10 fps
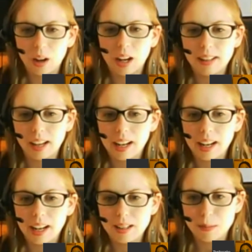Or is
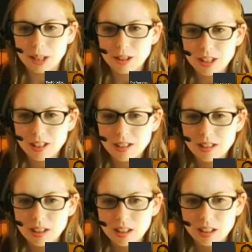that his
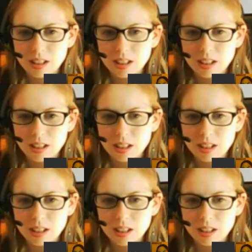species?